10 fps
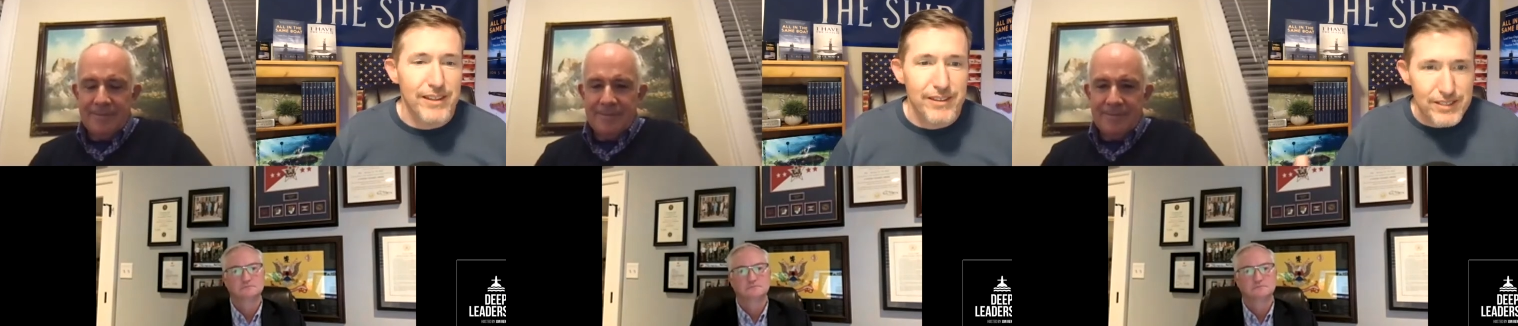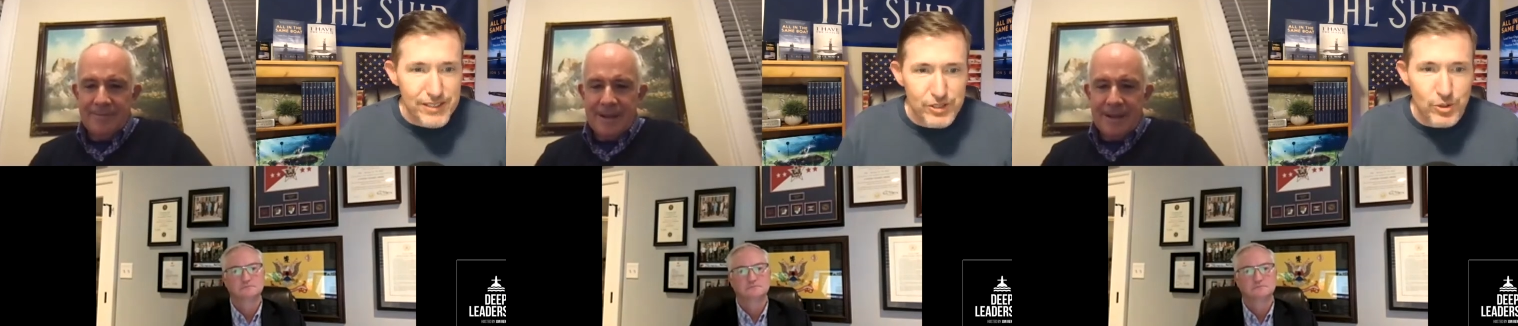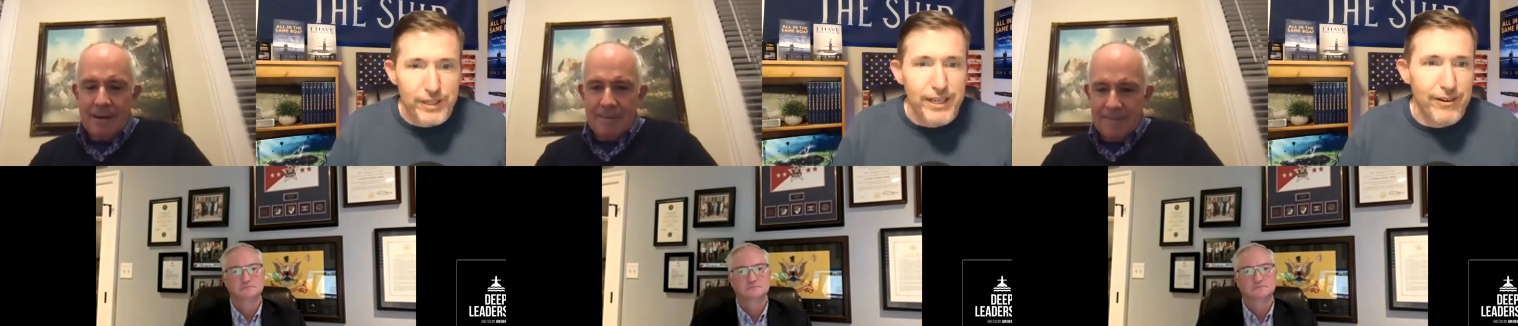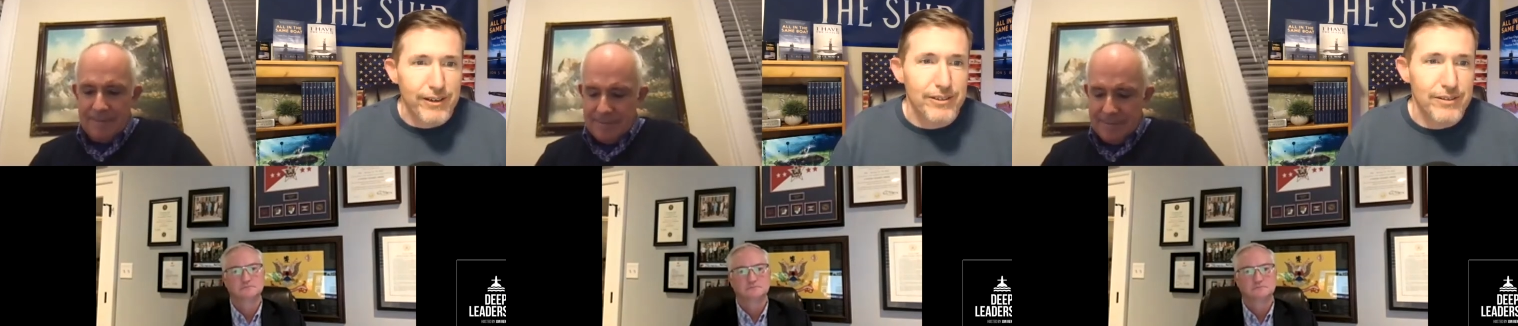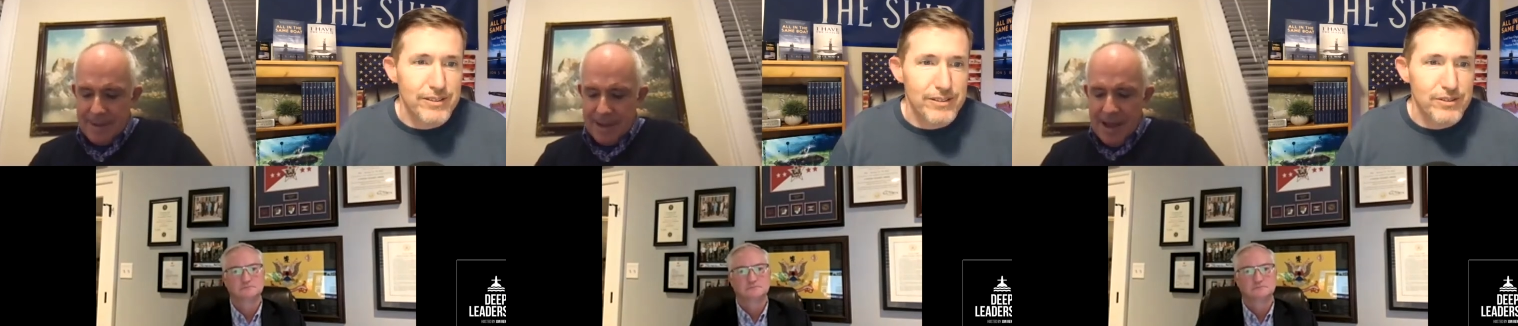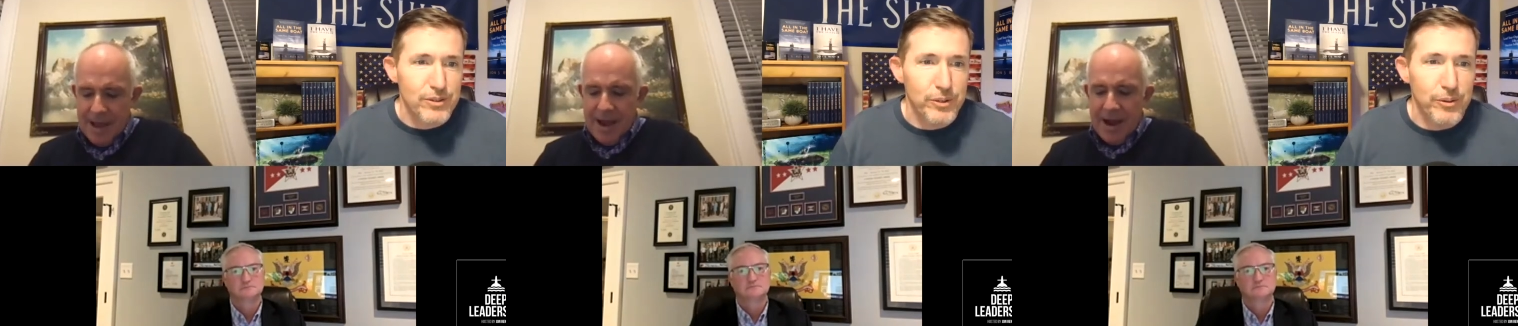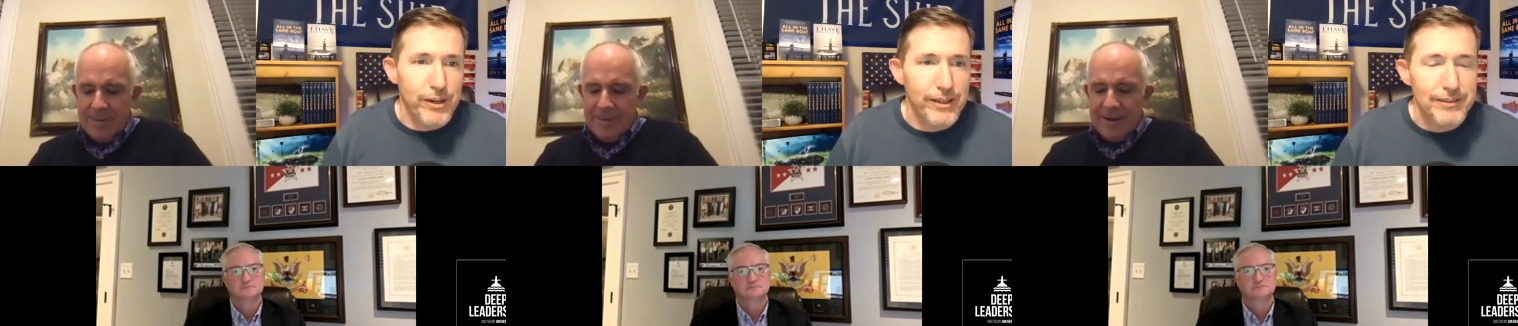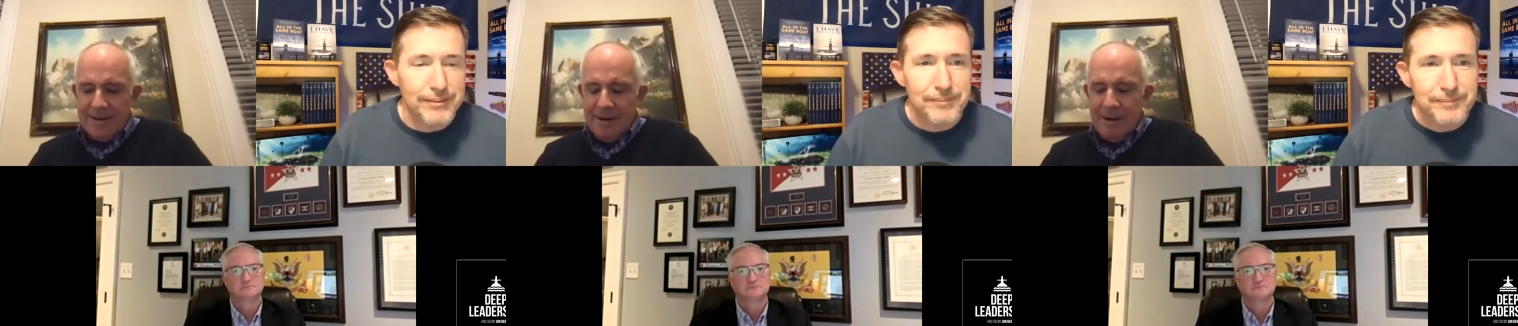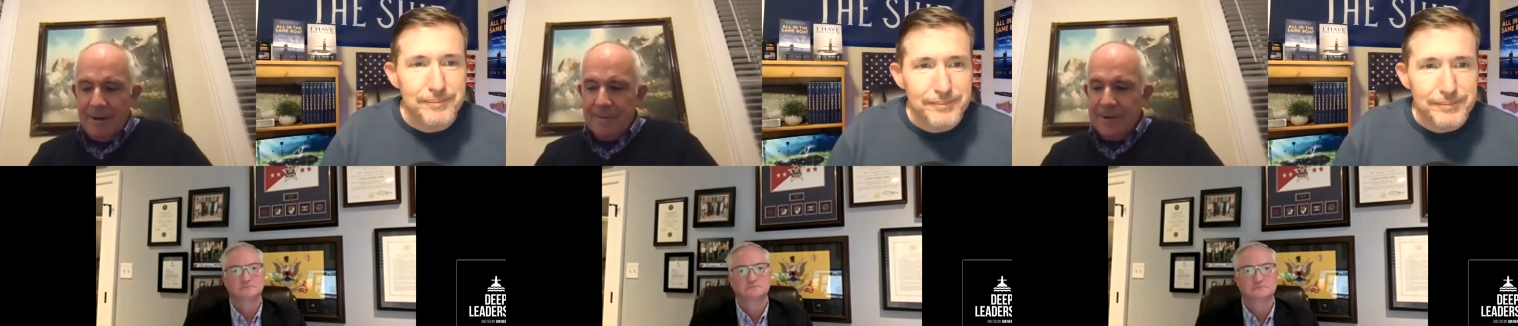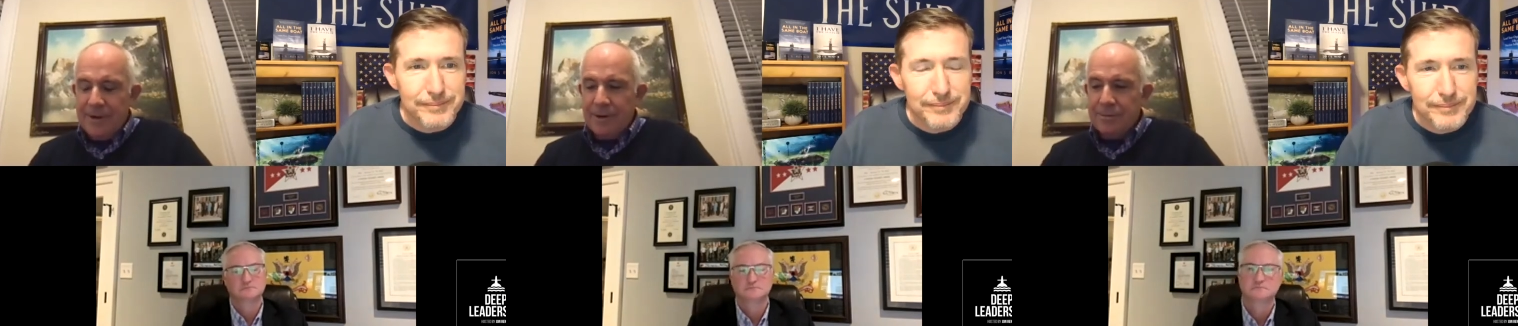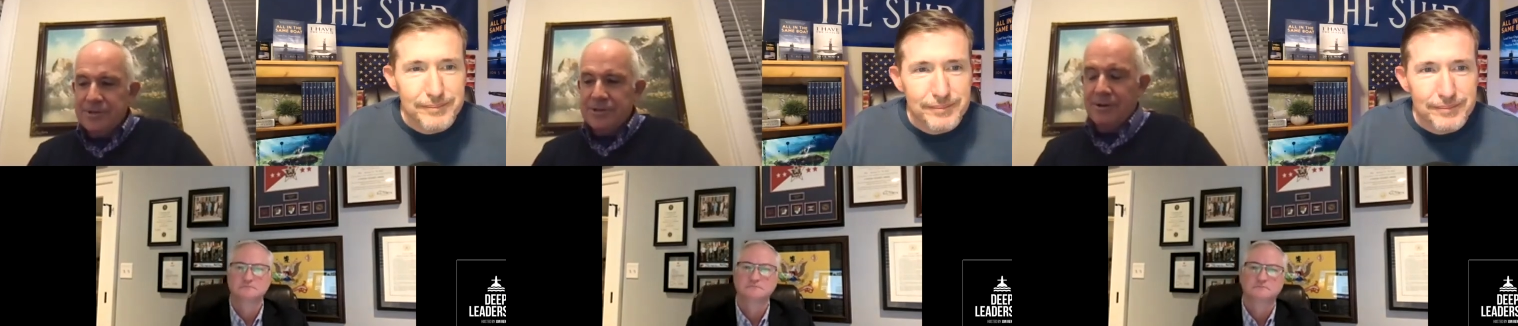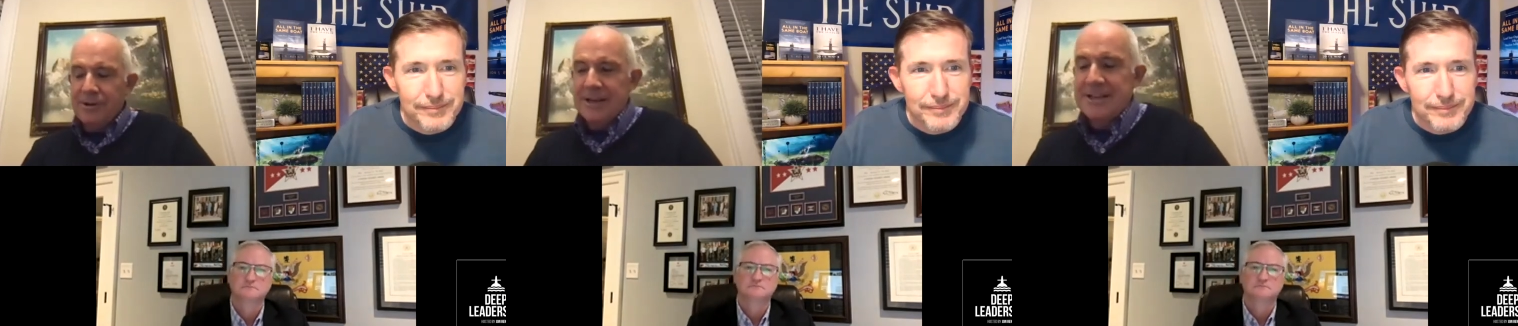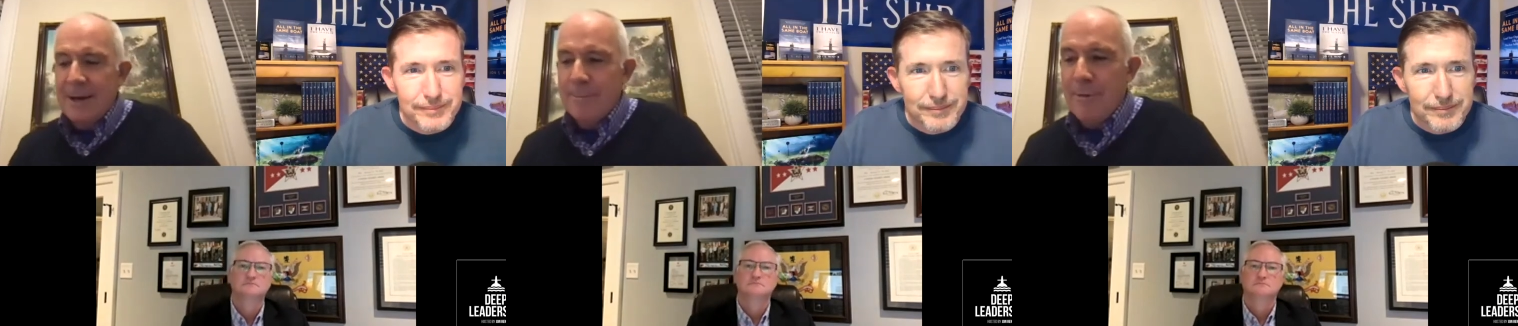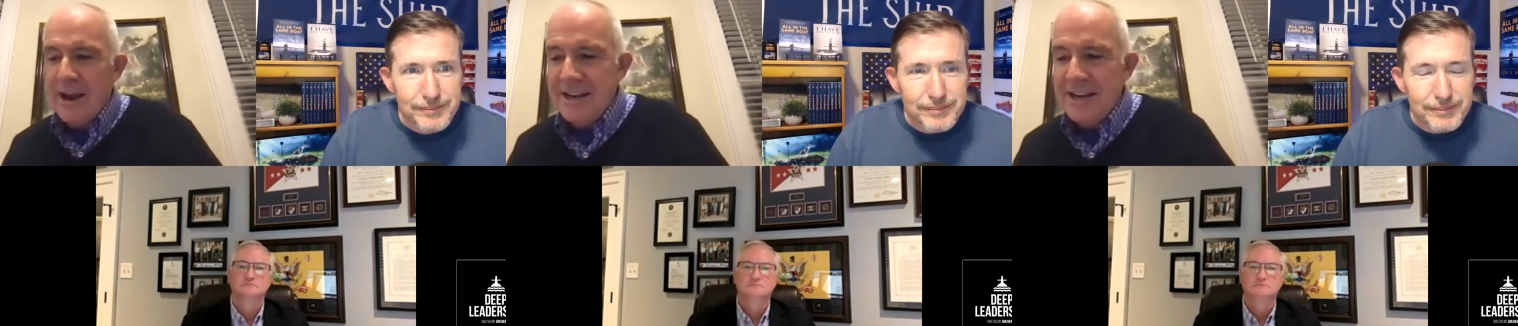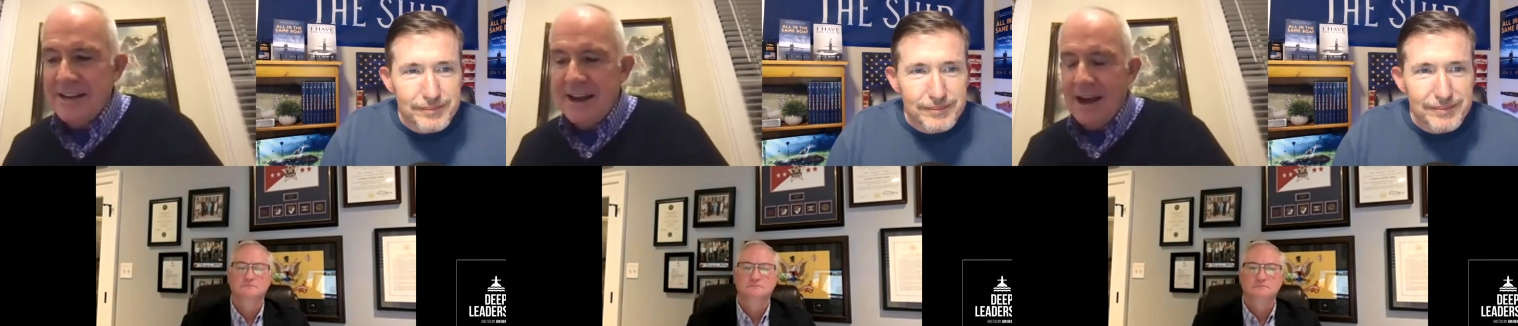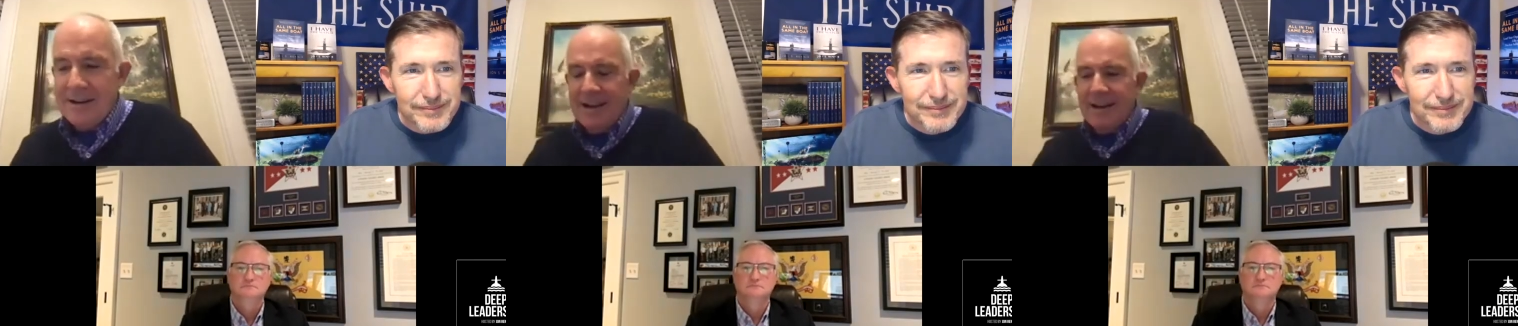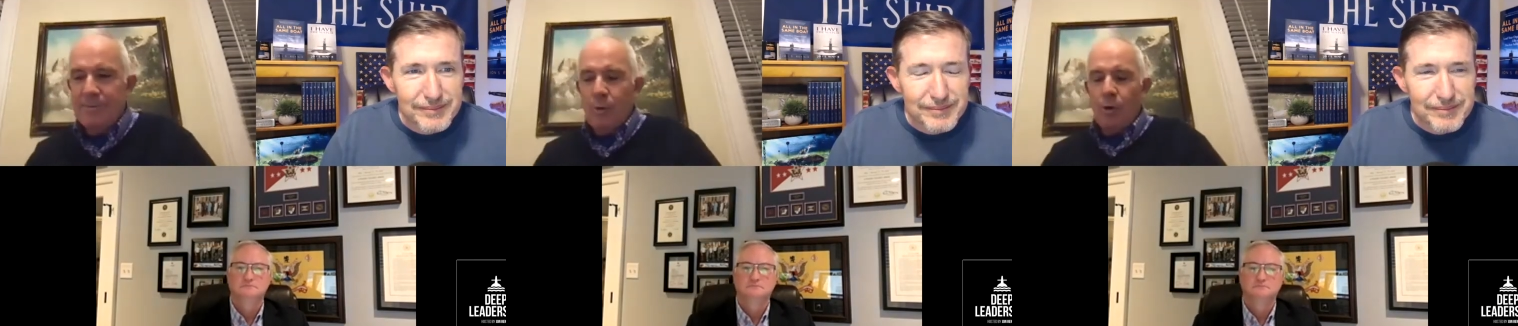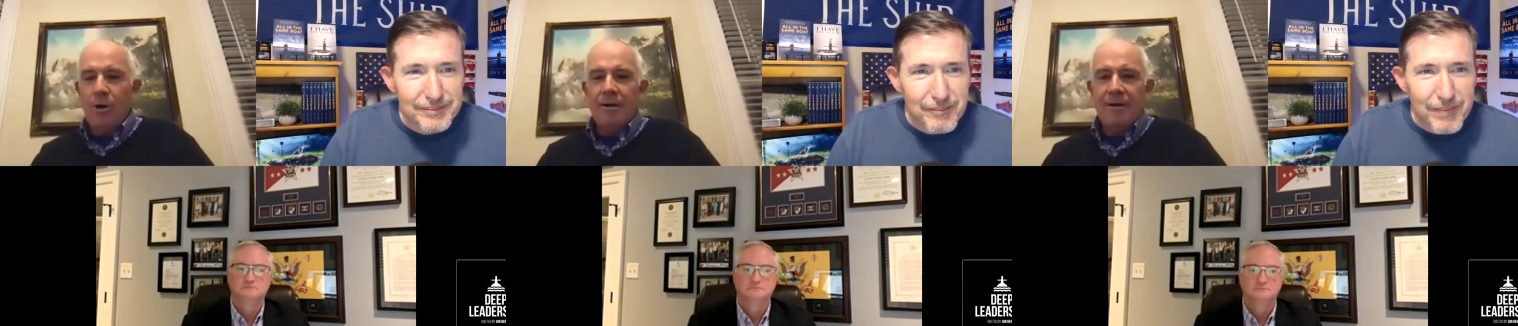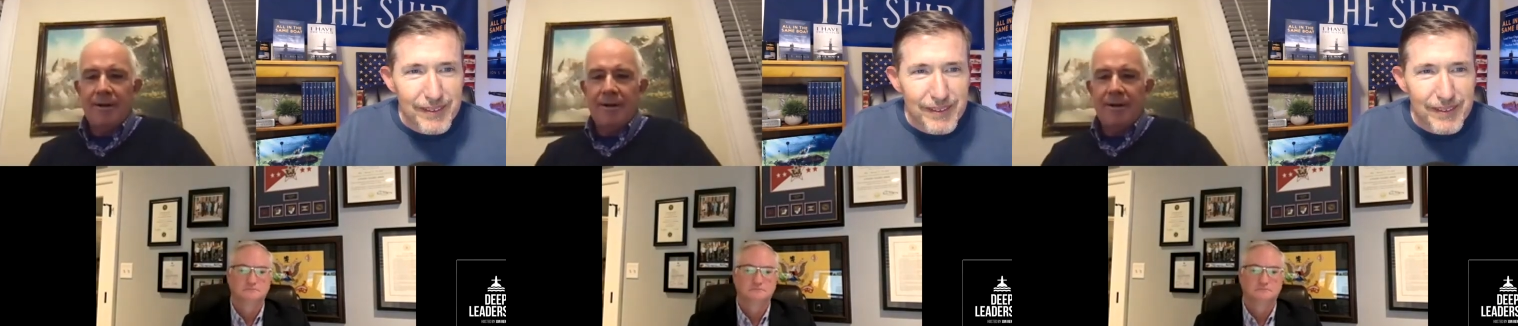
Speaker 1: that this is your character this is who you I are and uh, you know
Speaker 2: certainly tom brady did not need more